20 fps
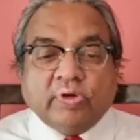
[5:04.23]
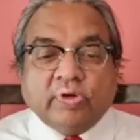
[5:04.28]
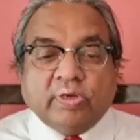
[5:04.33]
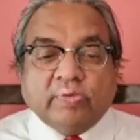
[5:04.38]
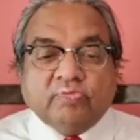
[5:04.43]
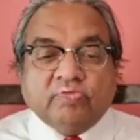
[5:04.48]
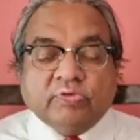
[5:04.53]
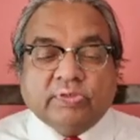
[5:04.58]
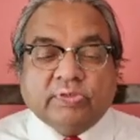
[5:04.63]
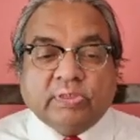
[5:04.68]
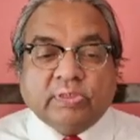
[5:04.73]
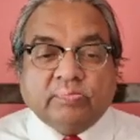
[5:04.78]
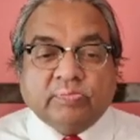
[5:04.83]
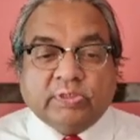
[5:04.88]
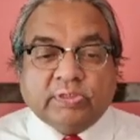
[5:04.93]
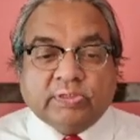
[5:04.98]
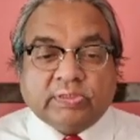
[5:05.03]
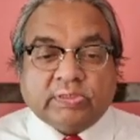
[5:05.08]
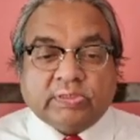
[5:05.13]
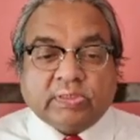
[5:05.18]
diffusion
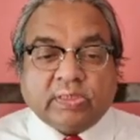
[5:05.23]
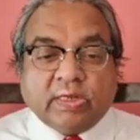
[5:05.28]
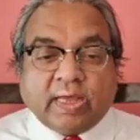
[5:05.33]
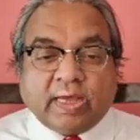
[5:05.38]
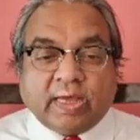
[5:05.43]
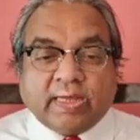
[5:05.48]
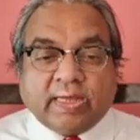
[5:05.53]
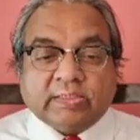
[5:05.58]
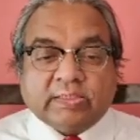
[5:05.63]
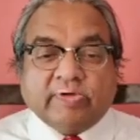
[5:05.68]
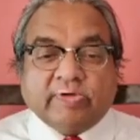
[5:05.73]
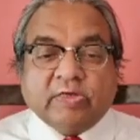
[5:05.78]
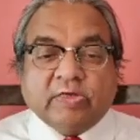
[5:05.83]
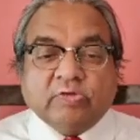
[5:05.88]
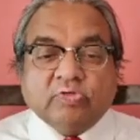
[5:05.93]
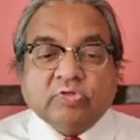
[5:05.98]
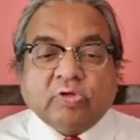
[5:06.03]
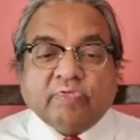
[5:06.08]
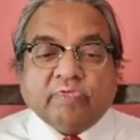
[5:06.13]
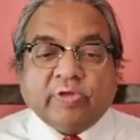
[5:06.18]
means large
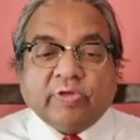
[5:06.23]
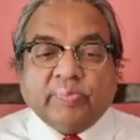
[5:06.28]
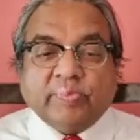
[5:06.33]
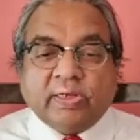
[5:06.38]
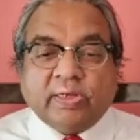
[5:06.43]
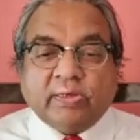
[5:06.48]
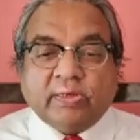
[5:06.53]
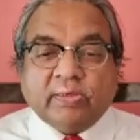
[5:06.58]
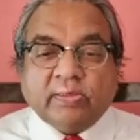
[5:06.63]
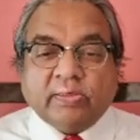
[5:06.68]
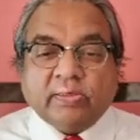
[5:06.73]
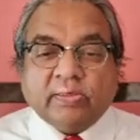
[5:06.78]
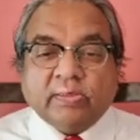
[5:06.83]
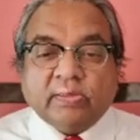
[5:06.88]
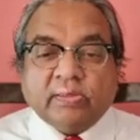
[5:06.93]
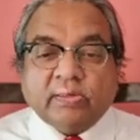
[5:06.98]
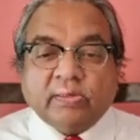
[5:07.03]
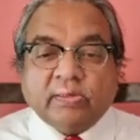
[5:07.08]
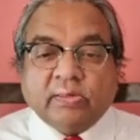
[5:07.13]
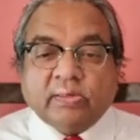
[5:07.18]
values of ml,
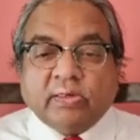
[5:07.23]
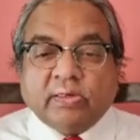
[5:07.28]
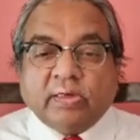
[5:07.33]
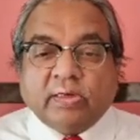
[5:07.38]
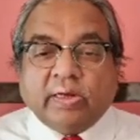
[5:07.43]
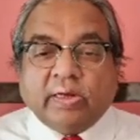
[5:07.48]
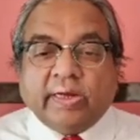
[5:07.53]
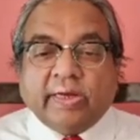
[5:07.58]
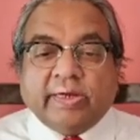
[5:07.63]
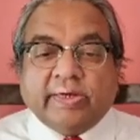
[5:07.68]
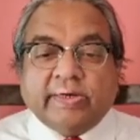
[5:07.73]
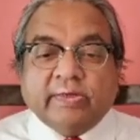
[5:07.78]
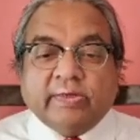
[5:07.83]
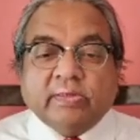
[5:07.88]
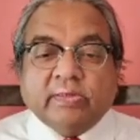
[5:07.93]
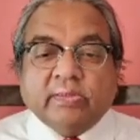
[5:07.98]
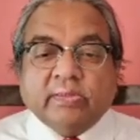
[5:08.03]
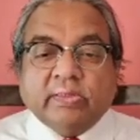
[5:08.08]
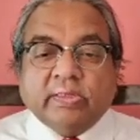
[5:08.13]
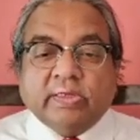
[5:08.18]

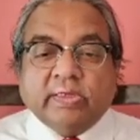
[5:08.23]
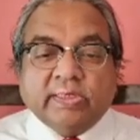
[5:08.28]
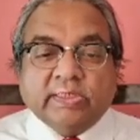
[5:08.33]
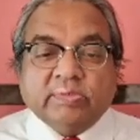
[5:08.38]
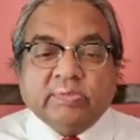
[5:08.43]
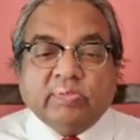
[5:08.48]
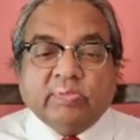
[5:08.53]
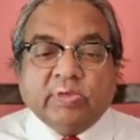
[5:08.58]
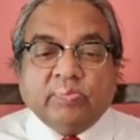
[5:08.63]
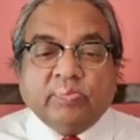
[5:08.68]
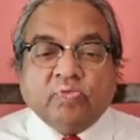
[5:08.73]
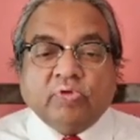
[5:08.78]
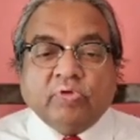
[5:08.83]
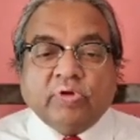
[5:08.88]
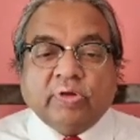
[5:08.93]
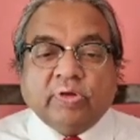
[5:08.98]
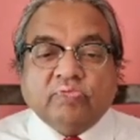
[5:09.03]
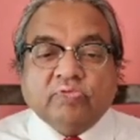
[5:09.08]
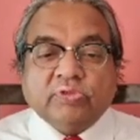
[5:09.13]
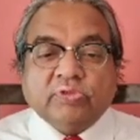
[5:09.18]
and negligible pore
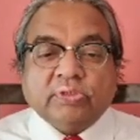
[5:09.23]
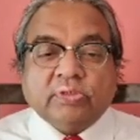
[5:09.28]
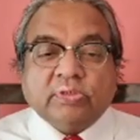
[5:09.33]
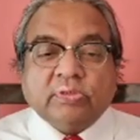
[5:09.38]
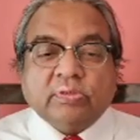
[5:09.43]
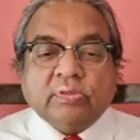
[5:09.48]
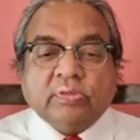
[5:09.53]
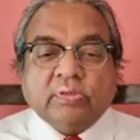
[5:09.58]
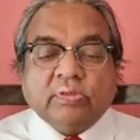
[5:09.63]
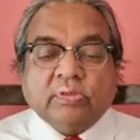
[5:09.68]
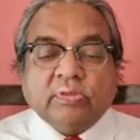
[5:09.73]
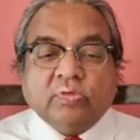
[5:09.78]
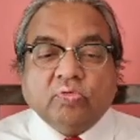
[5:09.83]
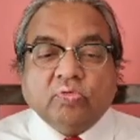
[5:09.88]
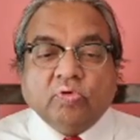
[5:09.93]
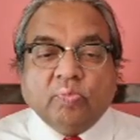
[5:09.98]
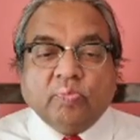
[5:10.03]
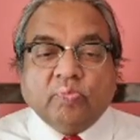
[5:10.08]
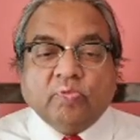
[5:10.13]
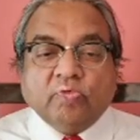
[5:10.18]
diffusion,
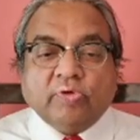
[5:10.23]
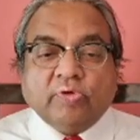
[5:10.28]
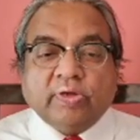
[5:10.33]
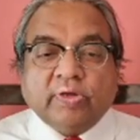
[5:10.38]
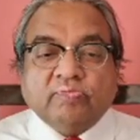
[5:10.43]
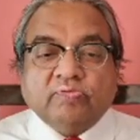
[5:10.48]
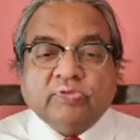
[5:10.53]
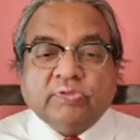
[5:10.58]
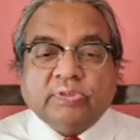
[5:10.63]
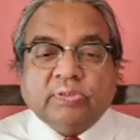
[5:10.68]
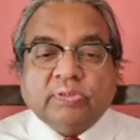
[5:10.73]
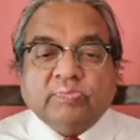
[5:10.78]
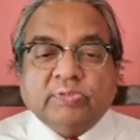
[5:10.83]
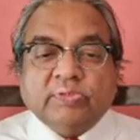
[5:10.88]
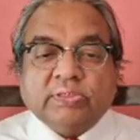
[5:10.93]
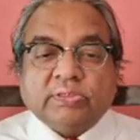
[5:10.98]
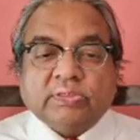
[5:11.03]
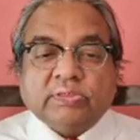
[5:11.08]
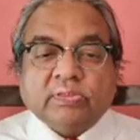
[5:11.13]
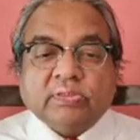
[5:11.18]
no pore diffusion,
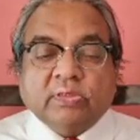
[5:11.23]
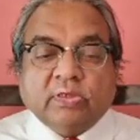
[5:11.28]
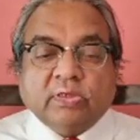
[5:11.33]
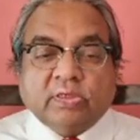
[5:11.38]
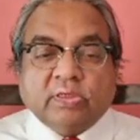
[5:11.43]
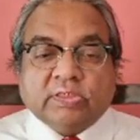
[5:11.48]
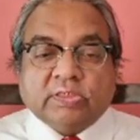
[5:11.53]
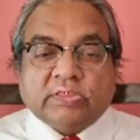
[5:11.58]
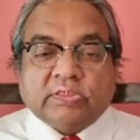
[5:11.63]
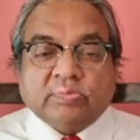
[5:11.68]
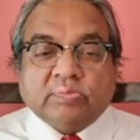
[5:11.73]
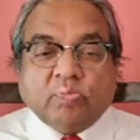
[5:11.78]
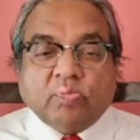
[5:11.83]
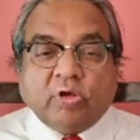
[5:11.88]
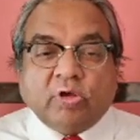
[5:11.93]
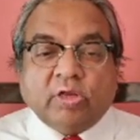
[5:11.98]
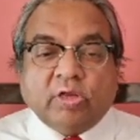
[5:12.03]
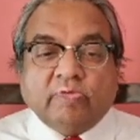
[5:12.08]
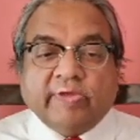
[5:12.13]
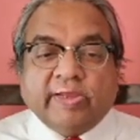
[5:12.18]
means
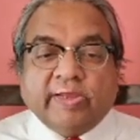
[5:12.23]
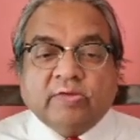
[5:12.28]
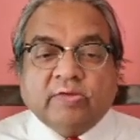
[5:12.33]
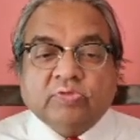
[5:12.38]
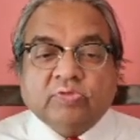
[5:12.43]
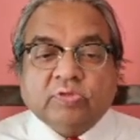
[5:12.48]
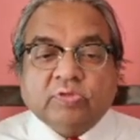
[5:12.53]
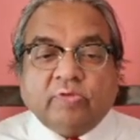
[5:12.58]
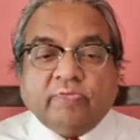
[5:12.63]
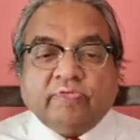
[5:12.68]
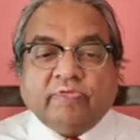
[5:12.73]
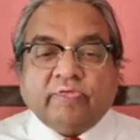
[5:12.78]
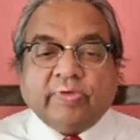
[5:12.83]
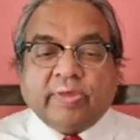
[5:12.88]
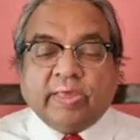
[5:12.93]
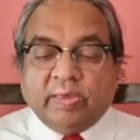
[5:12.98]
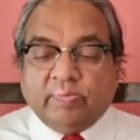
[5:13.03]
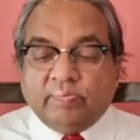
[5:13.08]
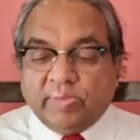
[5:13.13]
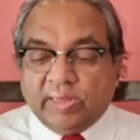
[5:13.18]
small values of
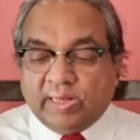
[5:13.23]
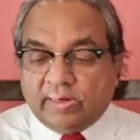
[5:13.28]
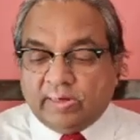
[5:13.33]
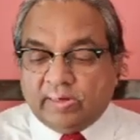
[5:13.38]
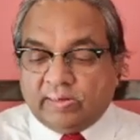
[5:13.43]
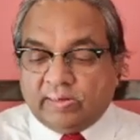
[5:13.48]
ml.